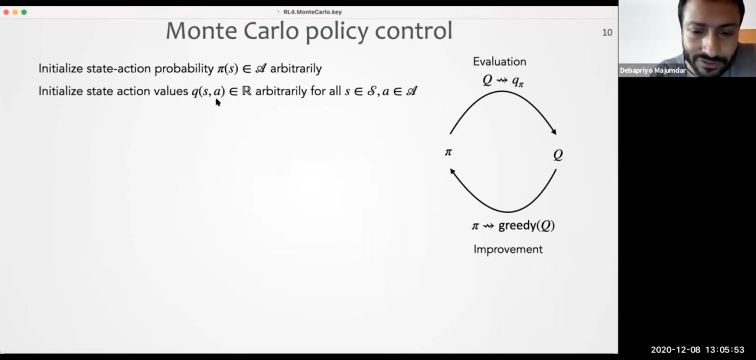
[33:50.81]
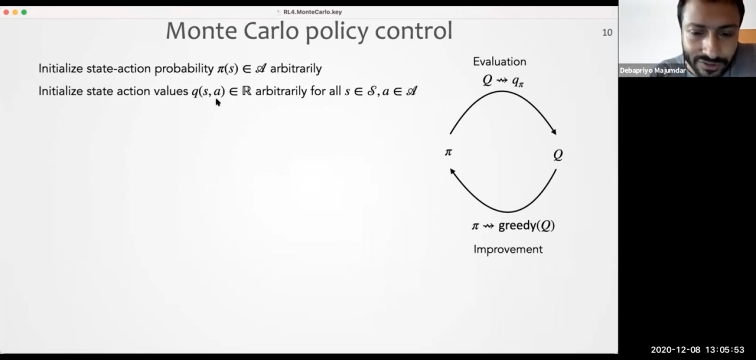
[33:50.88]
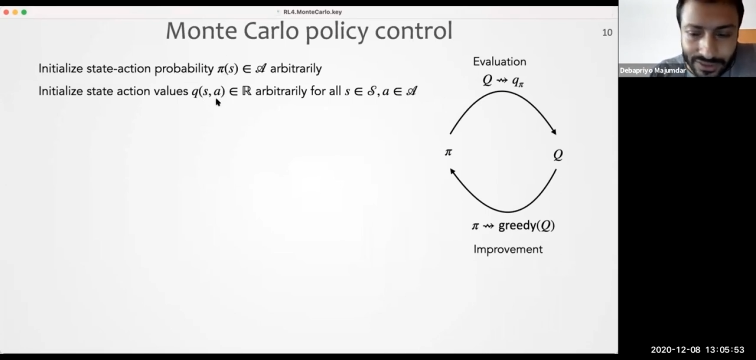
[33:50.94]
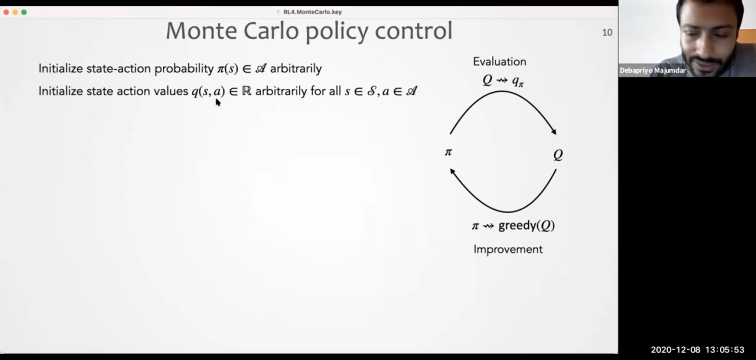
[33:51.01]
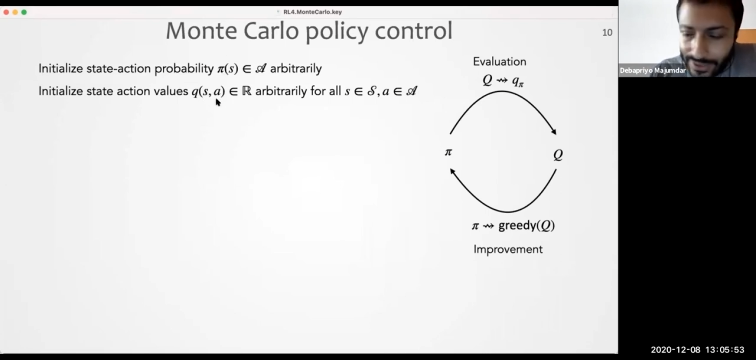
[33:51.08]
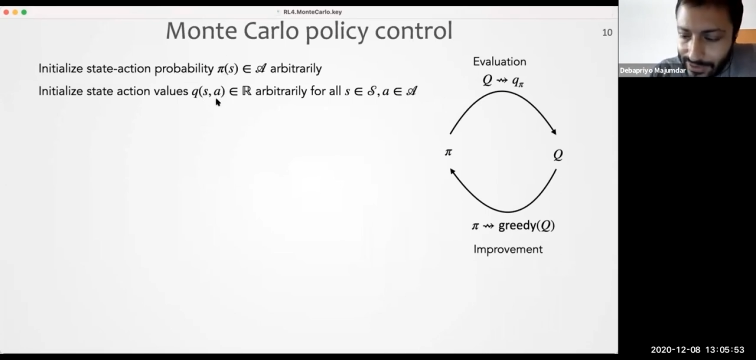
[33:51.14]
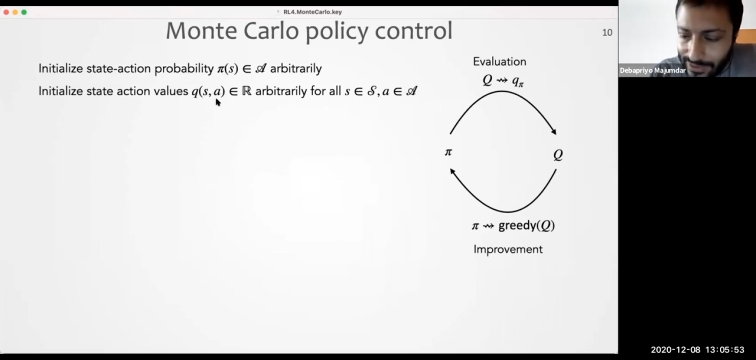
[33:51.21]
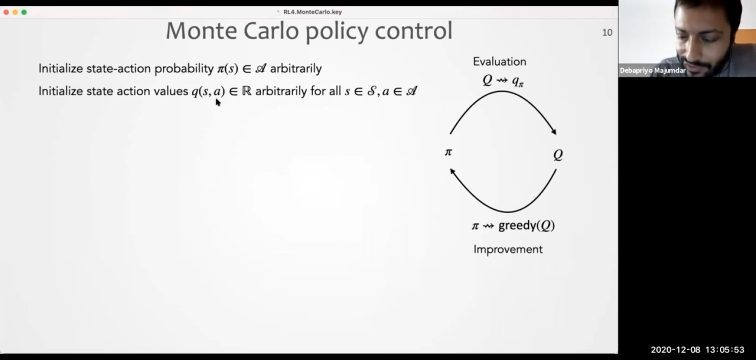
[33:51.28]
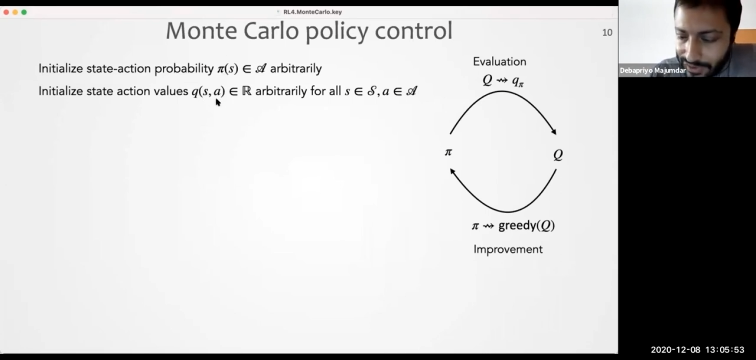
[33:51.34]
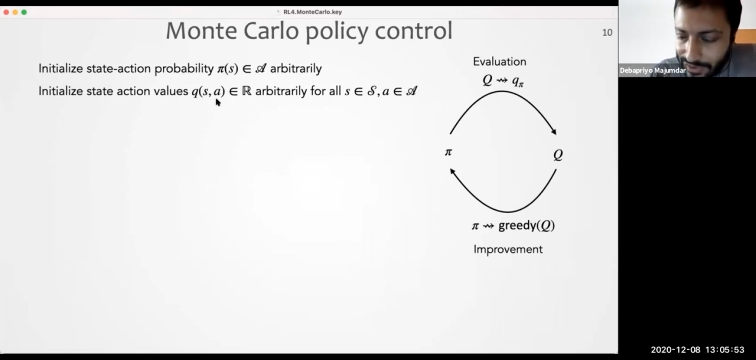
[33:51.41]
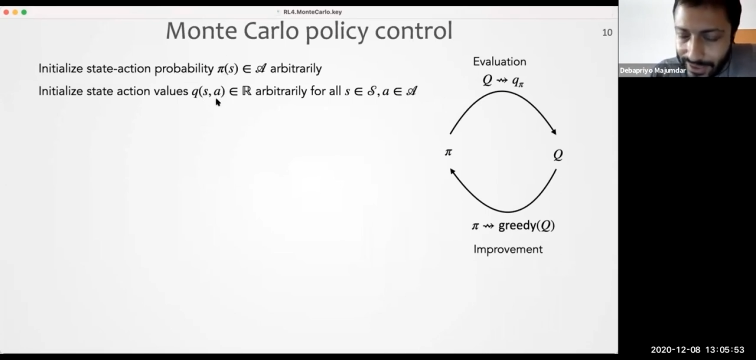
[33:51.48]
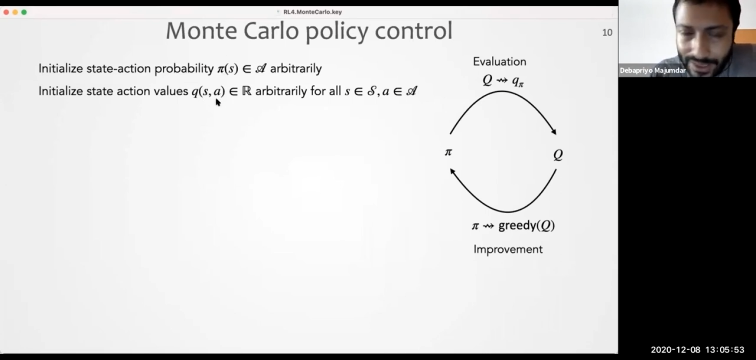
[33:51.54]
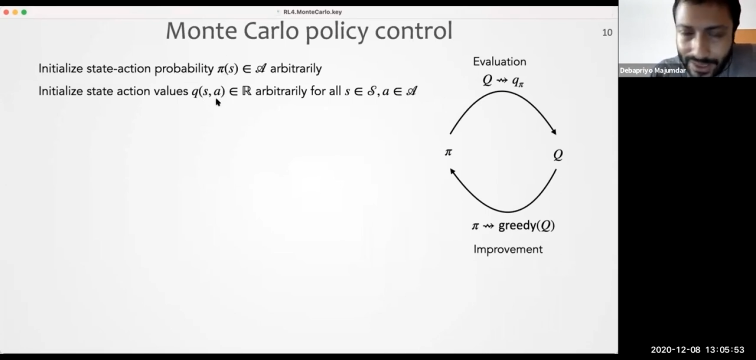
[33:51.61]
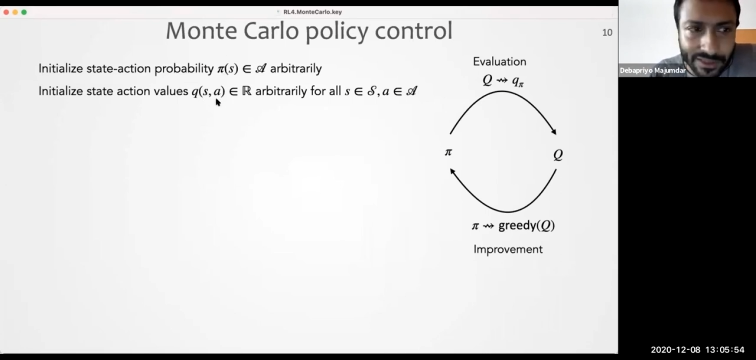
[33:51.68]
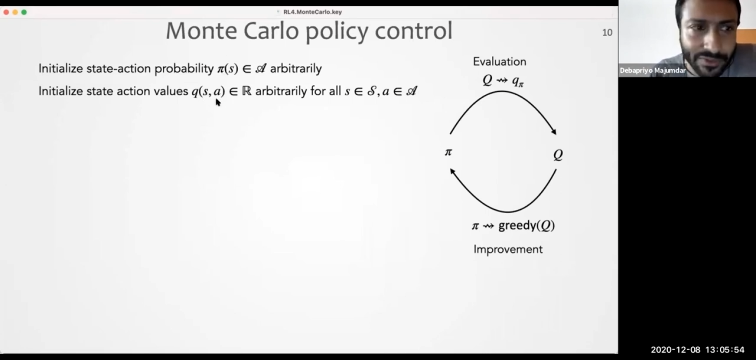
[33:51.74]
So right now it's
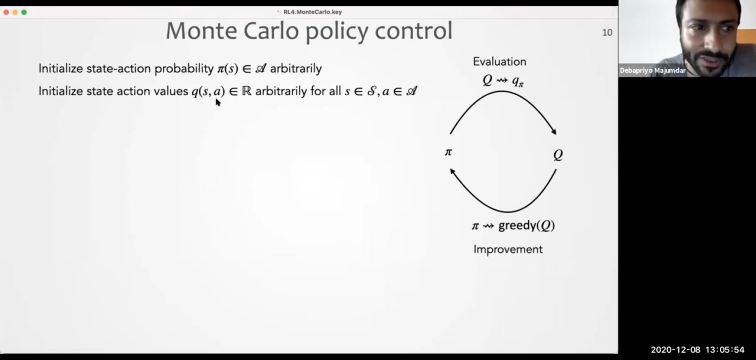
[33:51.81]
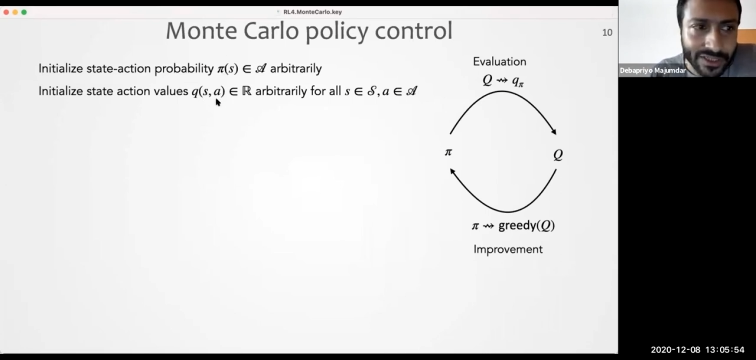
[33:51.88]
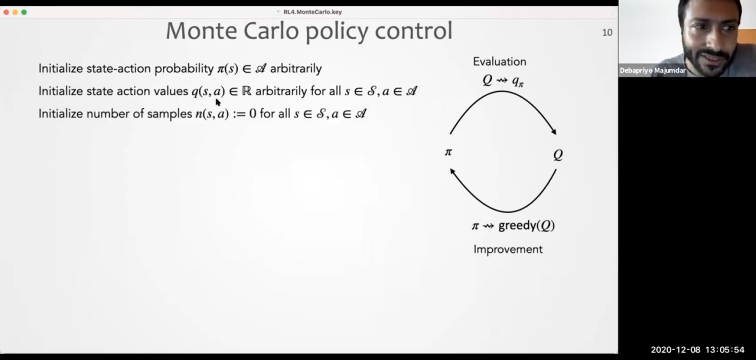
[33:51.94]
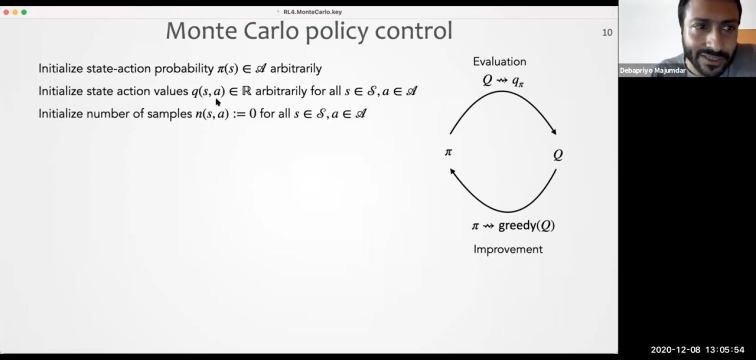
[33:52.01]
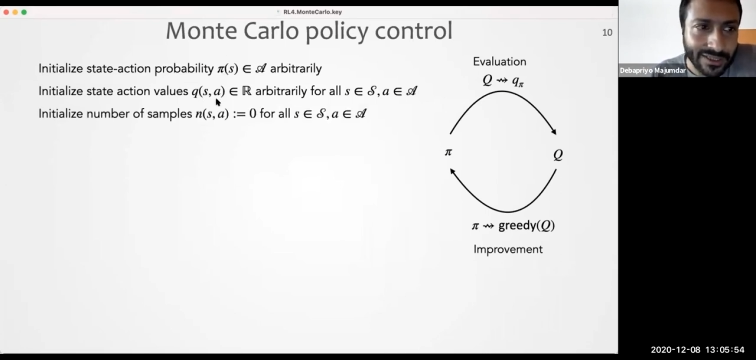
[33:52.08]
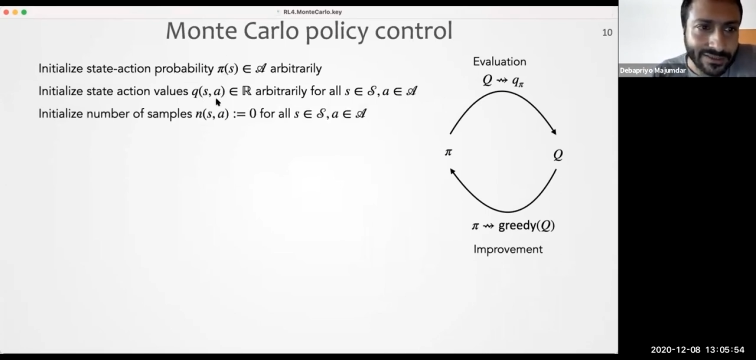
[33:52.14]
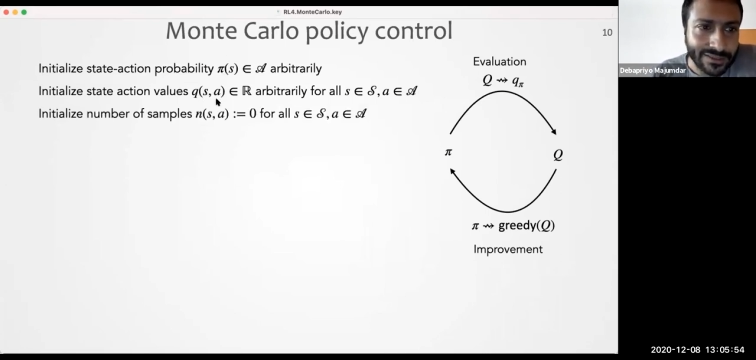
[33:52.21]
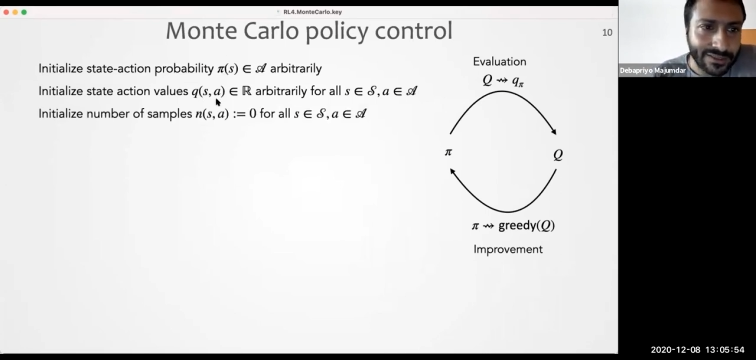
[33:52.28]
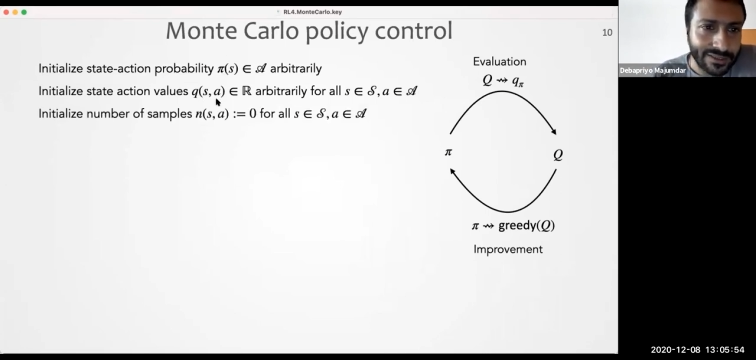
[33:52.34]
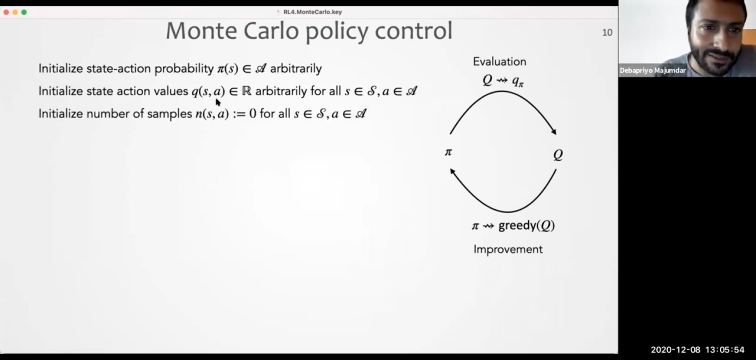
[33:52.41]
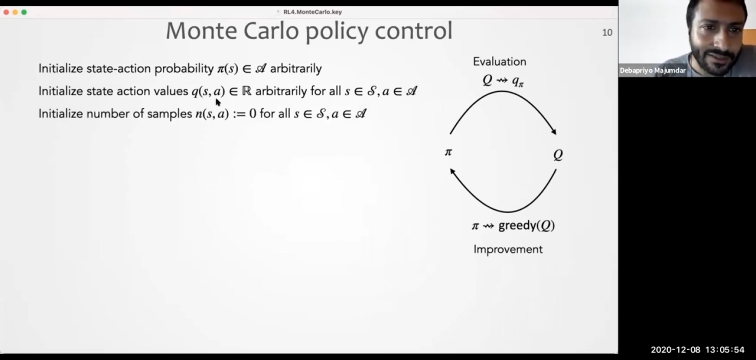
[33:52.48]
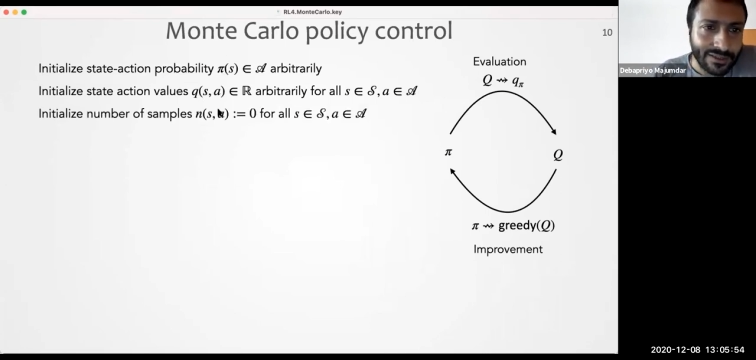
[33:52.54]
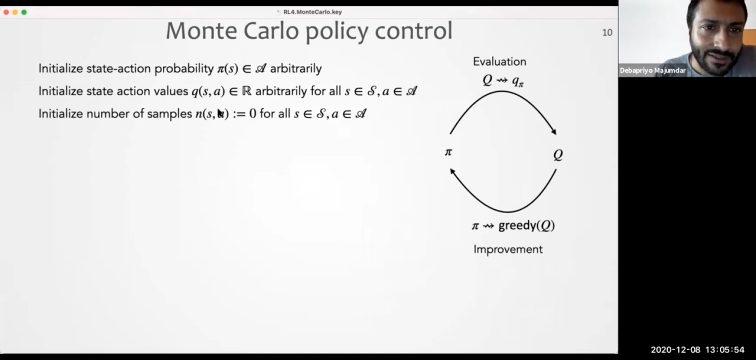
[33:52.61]
a random initialization.